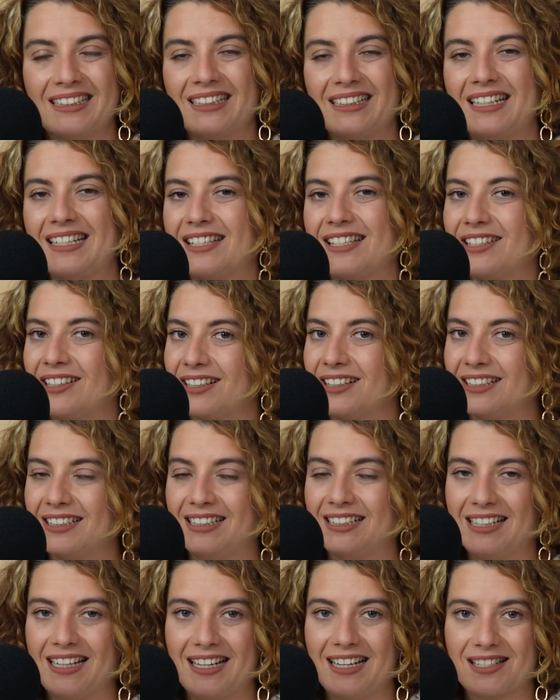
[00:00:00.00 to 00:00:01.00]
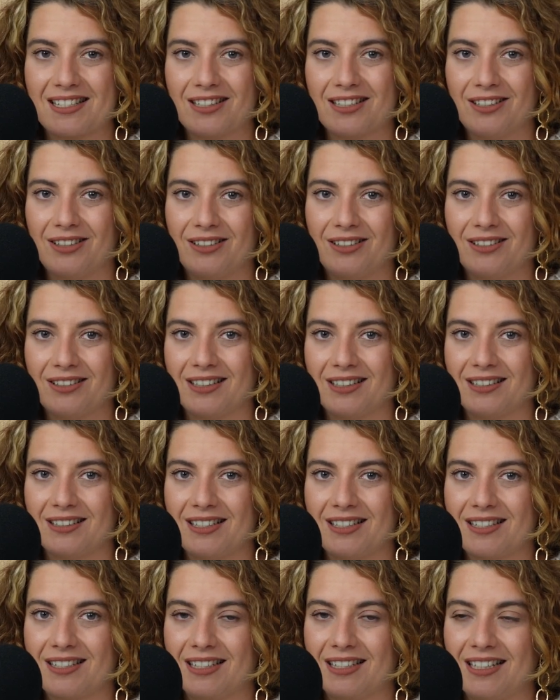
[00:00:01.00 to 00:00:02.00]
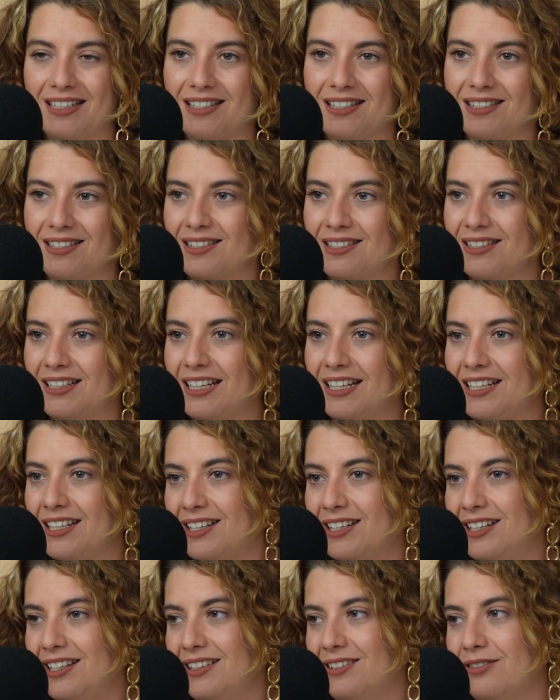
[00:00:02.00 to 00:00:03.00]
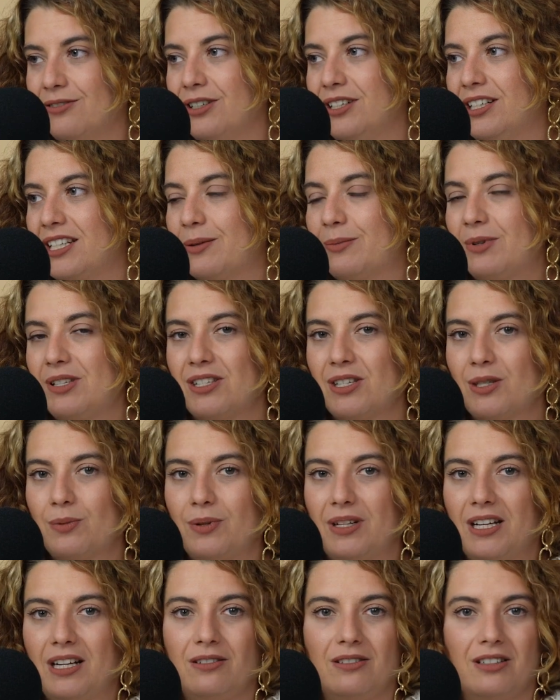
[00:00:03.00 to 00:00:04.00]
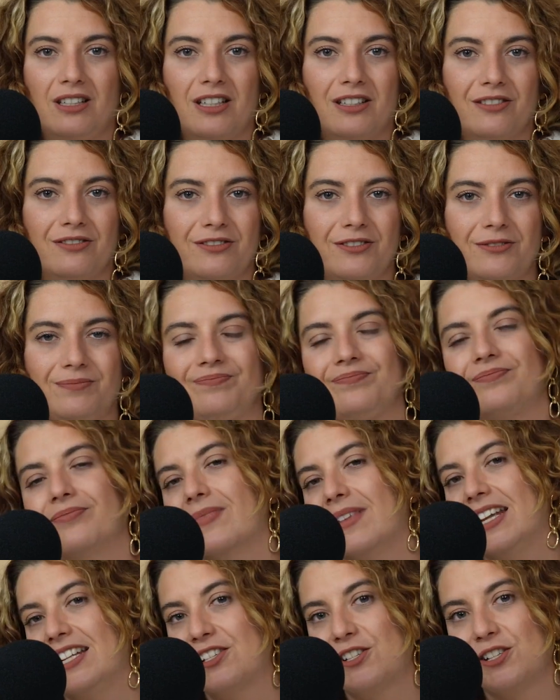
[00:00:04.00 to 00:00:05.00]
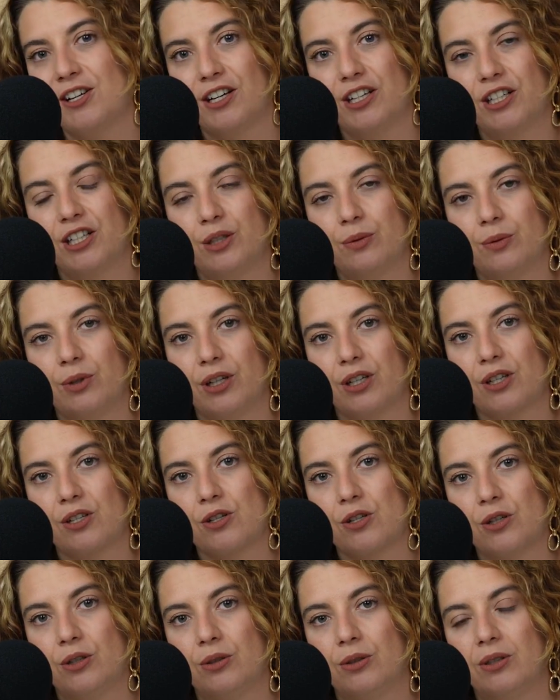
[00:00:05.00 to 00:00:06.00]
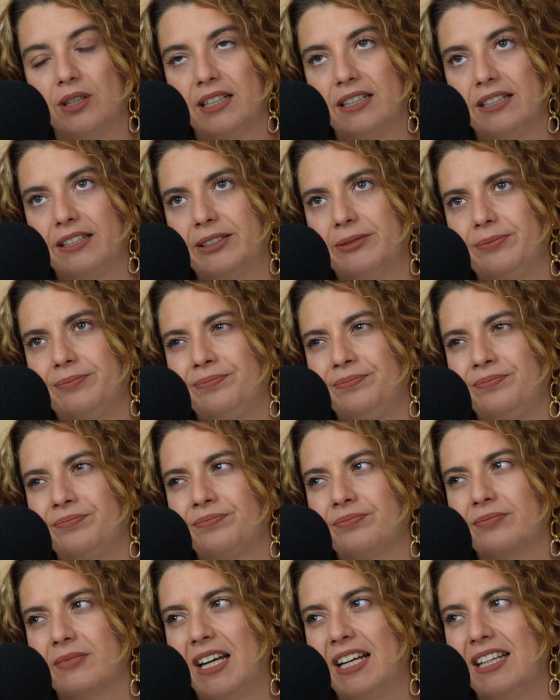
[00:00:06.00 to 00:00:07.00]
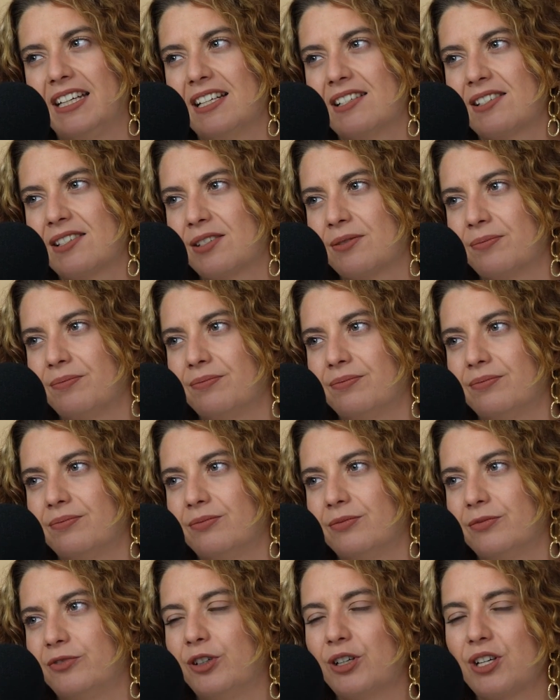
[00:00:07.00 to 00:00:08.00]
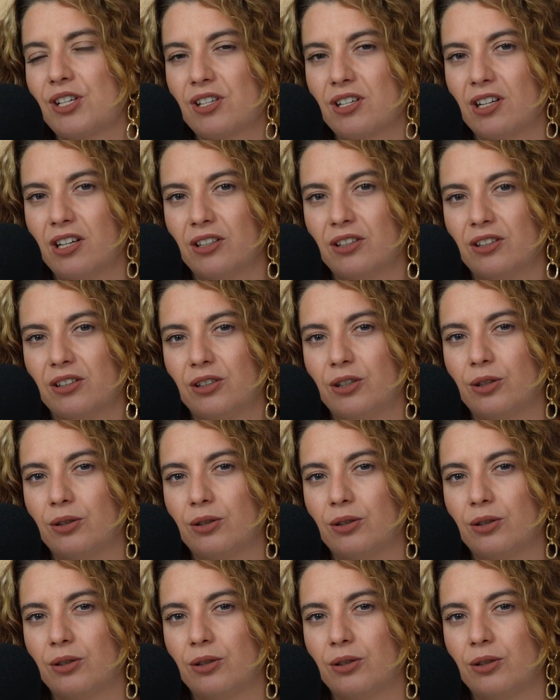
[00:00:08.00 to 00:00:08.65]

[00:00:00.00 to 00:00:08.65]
it's not going to last long. It's like running a business without love. It's not going to work. So I guess focusing on